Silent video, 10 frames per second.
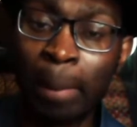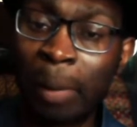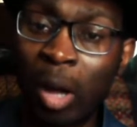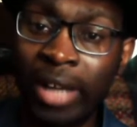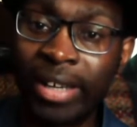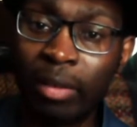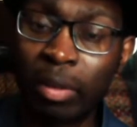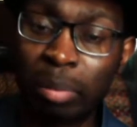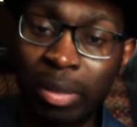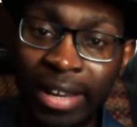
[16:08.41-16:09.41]
bonding
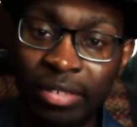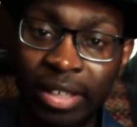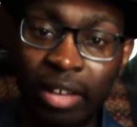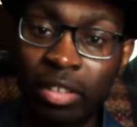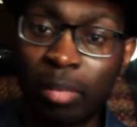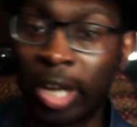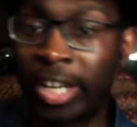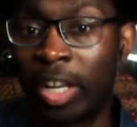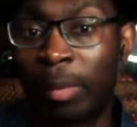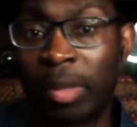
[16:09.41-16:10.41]
with players, and also
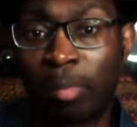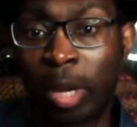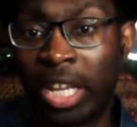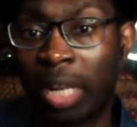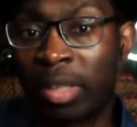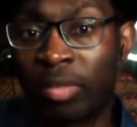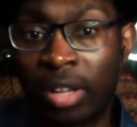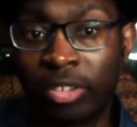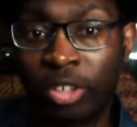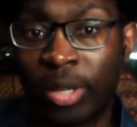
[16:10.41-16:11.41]
Mark Killam as
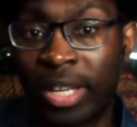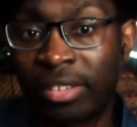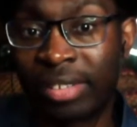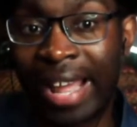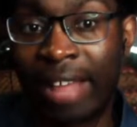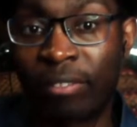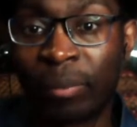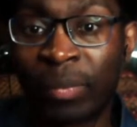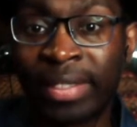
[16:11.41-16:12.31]
well too, and his staff.